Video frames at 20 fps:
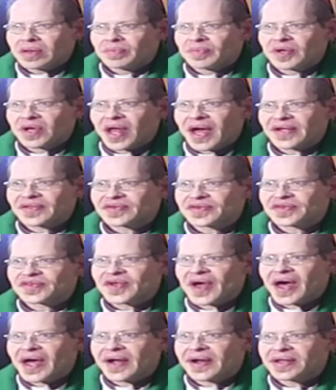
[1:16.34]
In polite
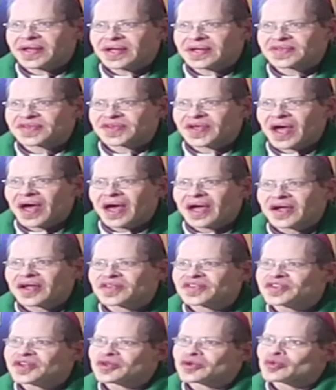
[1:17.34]
society, it's
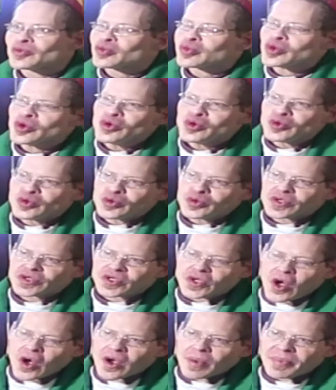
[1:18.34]
considered rude to
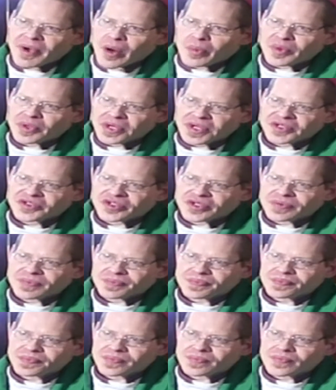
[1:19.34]
talk about
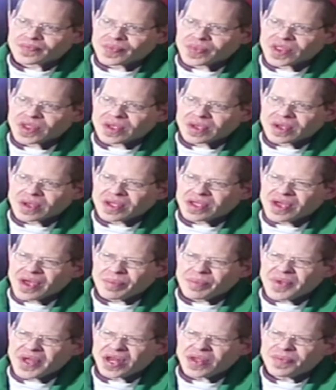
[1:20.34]
religion.
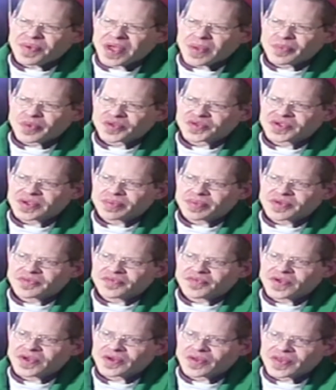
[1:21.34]
Yet many people seem to
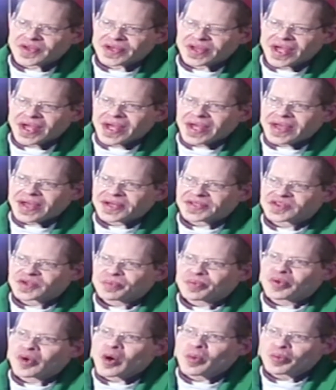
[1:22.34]
feel that it is
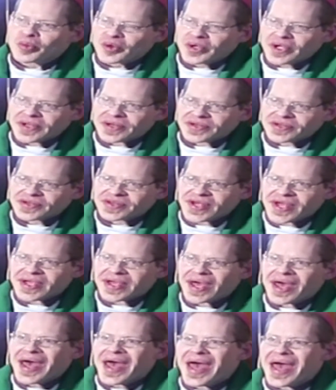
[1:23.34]
appropriate to
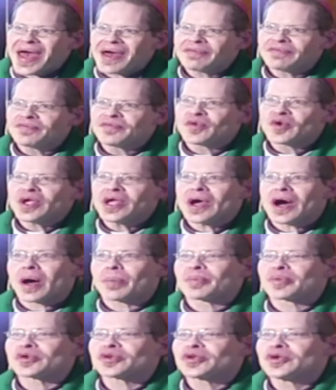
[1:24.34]
take every
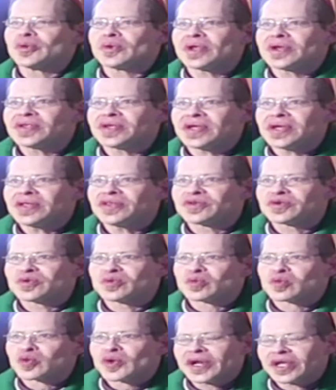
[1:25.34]
opportunity
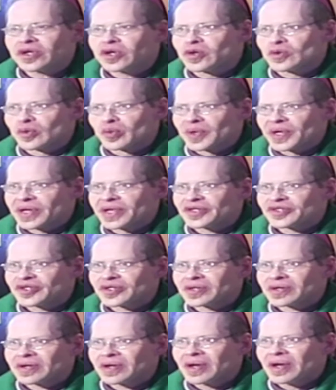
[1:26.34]
to ridicule
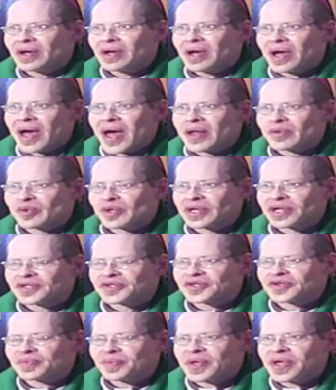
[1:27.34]
religion and
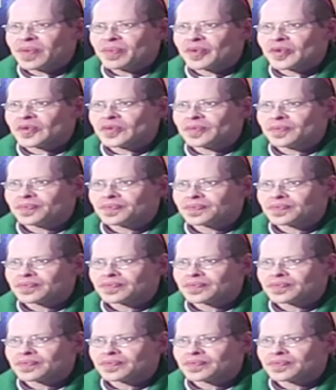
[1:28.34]
religious people.